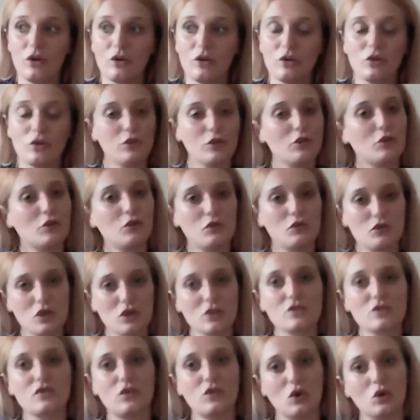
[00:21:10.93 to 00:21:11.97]
you've
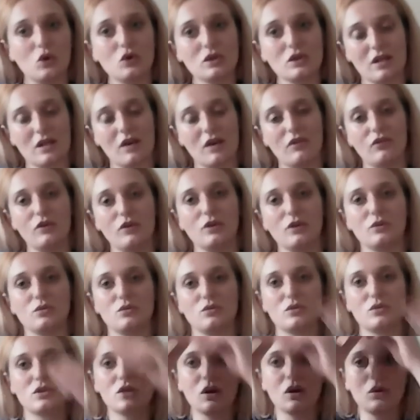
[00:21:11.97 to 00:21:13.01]
just forced that
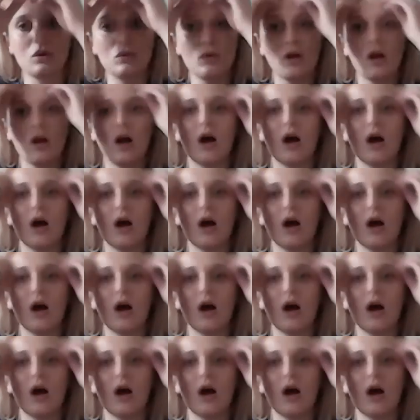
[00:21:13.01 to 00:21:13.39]
food. So